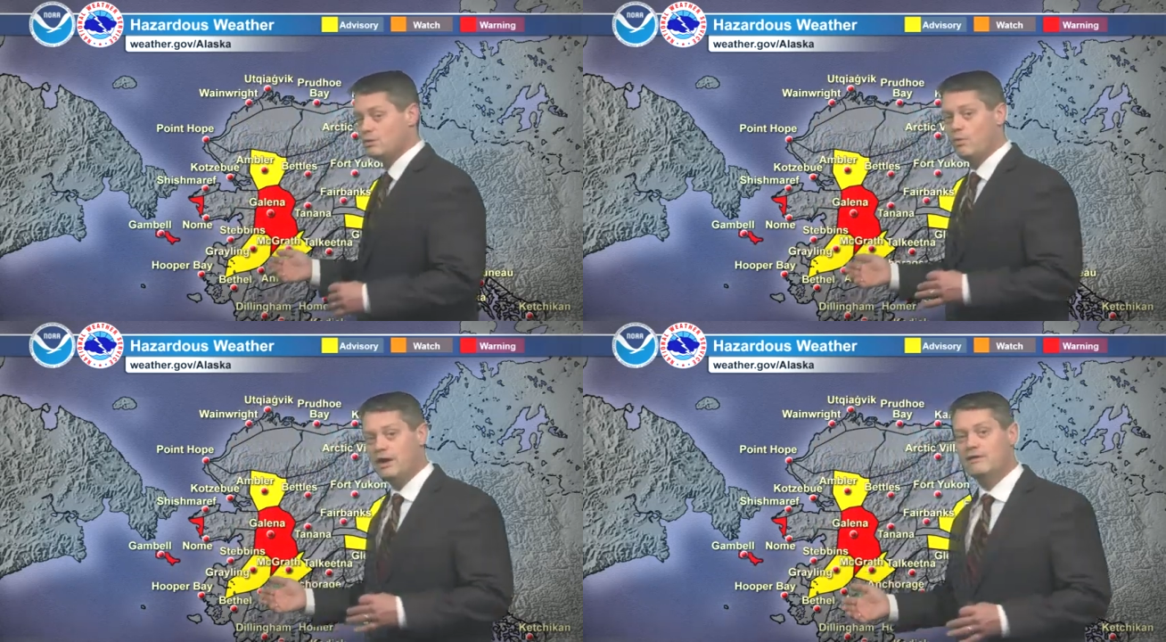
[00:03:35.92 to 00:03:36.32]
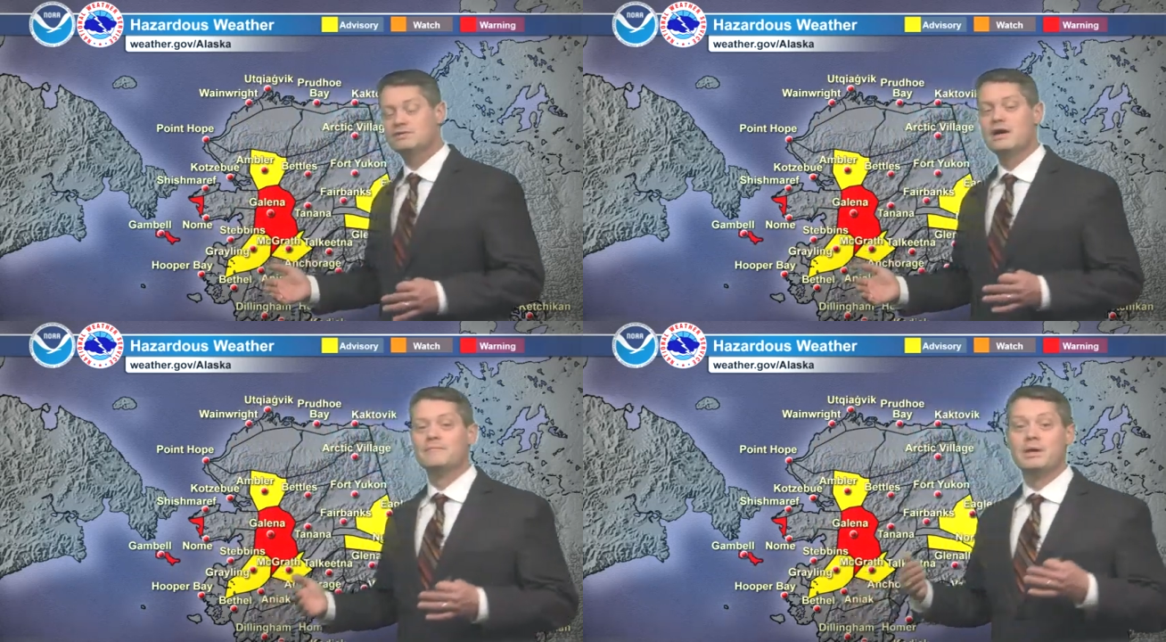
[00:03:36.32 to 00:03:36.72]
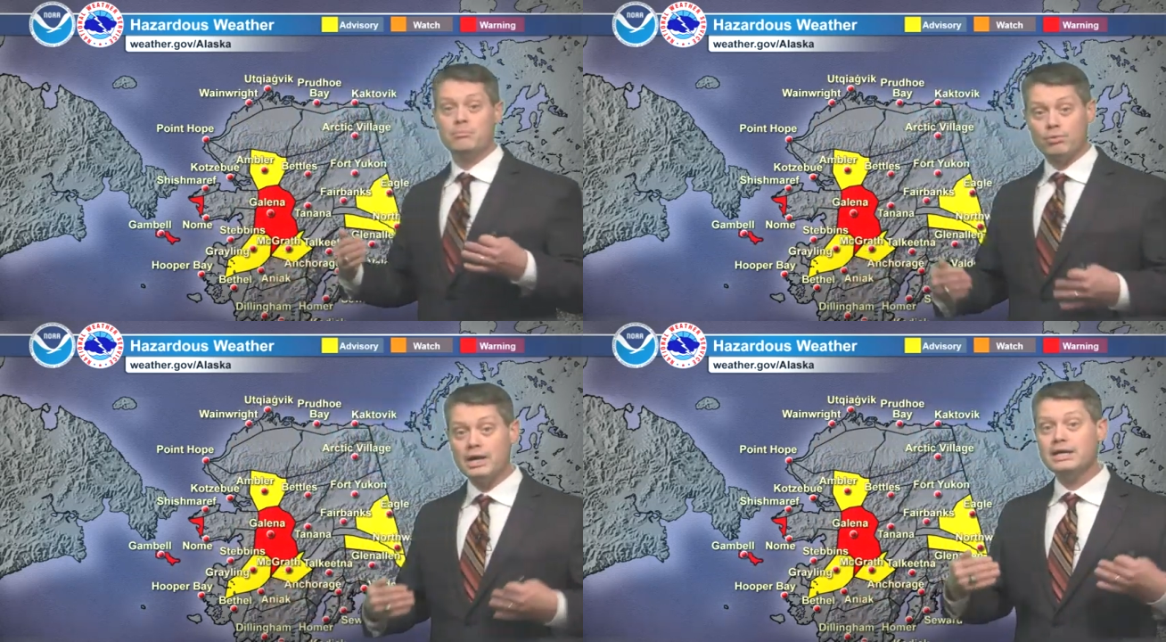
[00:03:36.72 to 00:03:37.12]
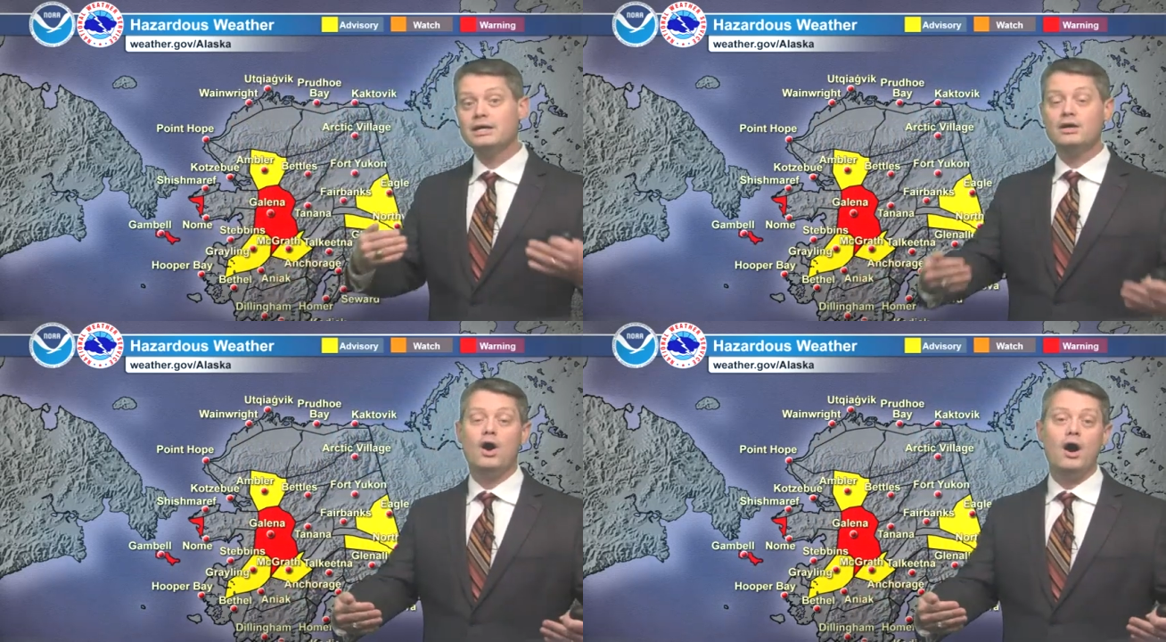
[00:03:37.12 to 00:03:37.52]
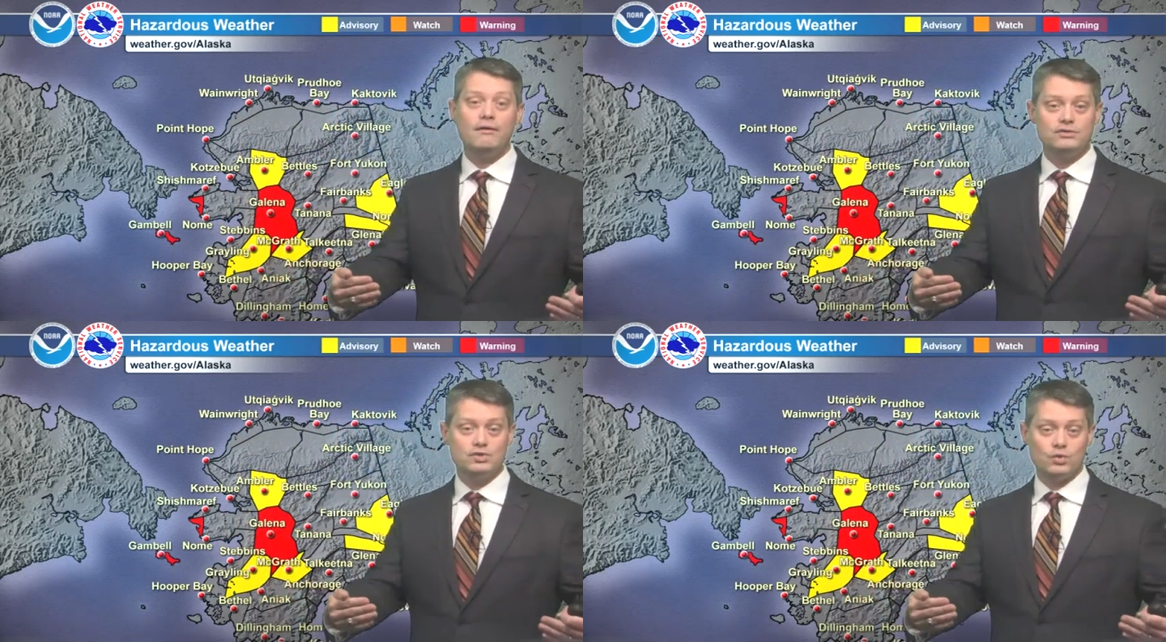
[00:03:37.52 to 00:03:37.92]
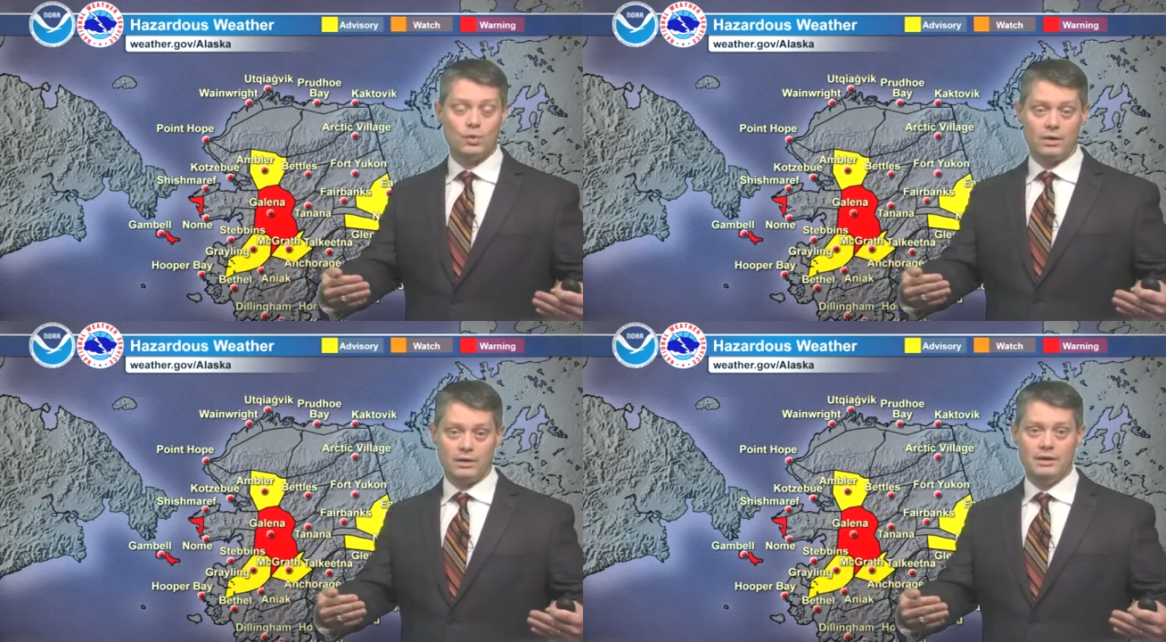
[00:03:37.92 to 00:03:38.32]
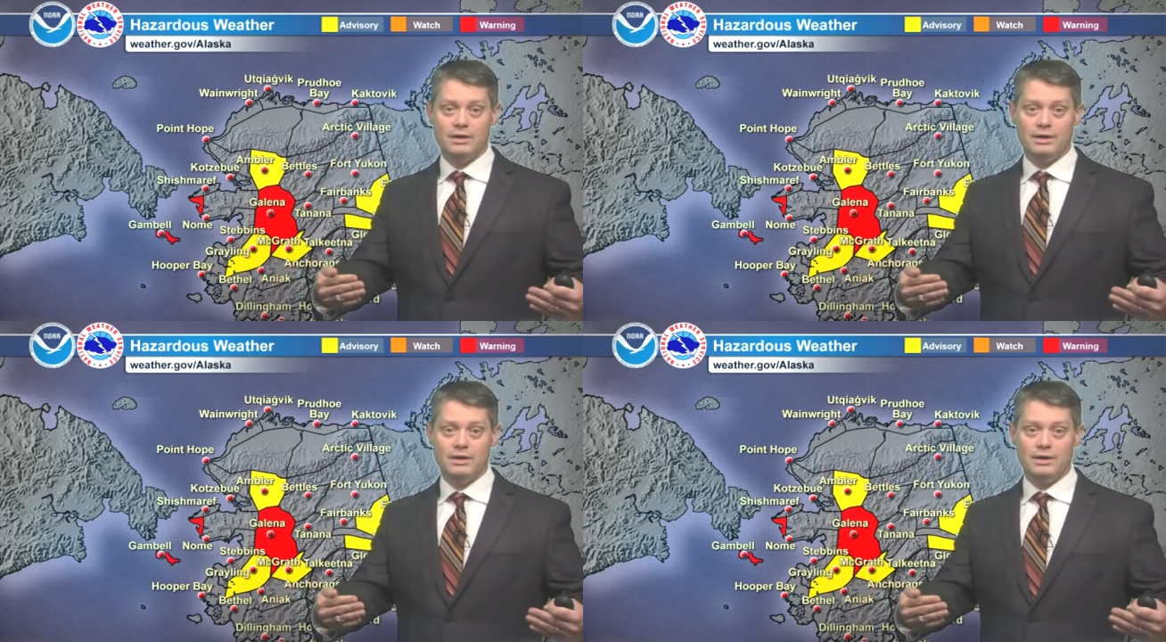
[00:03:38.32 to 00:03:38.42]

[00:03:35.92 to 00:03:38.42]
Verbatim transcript: waves breaking offshore